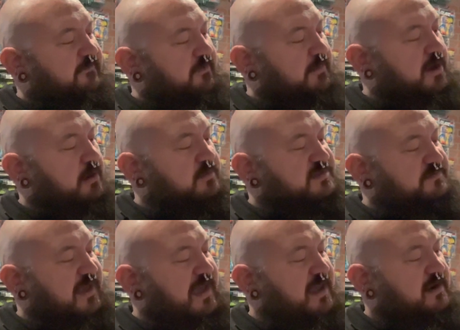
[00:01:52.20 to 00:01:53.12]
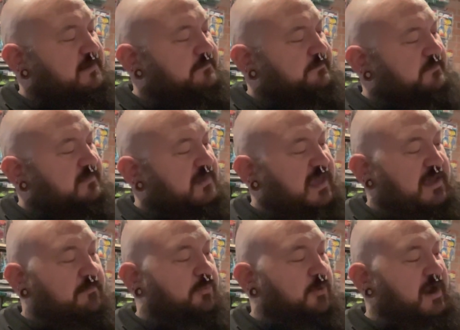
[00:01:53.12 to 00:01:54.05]
from Cobra's men. He
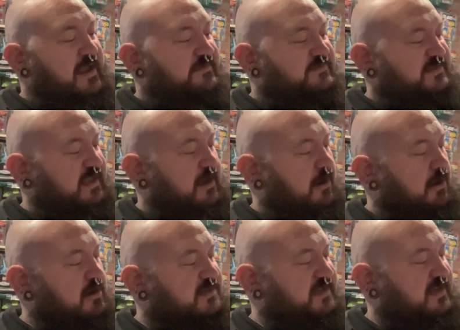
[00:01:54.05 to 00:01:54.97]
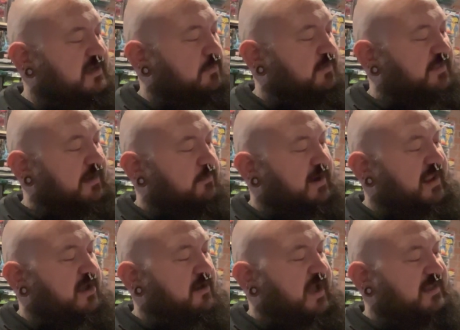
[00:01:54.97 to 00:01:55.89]
braves the Arctic with a
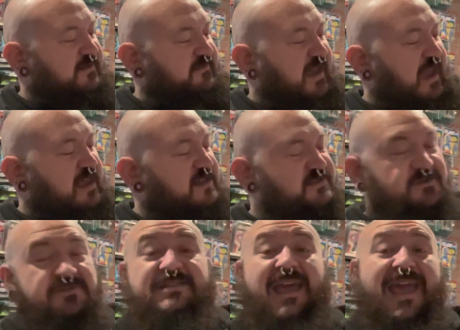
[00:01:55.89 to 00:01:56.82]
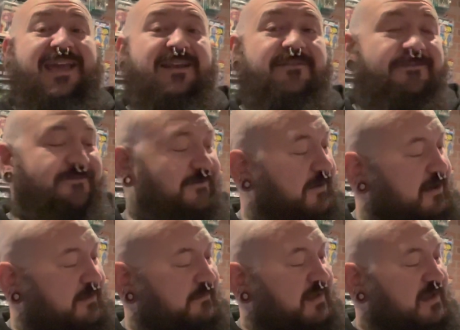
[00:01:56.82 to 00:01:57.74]
radioactive canister taken
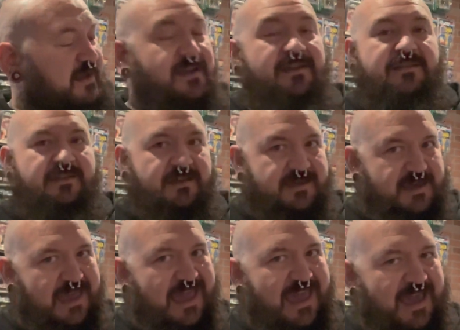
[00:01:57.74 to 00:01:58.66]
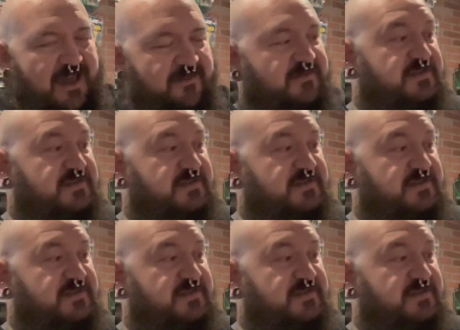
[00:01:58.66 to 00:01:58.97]
from the cave.